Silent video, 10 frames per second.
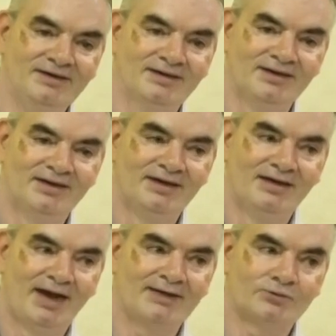
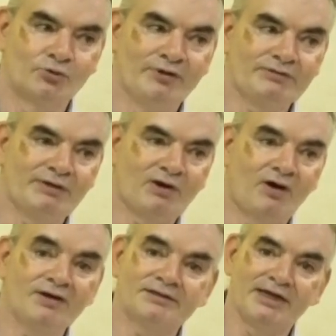Clear? And to
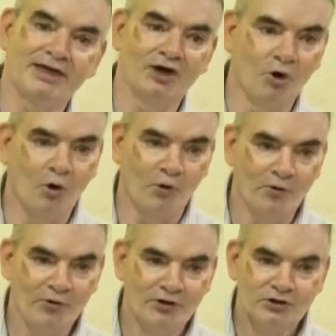which we call
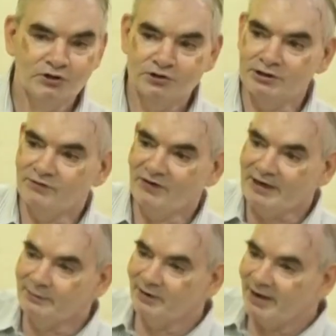KO.
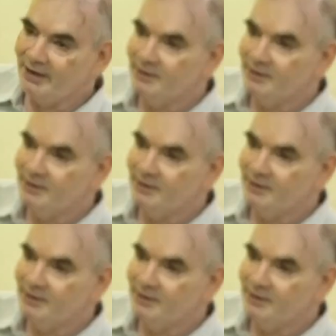So if I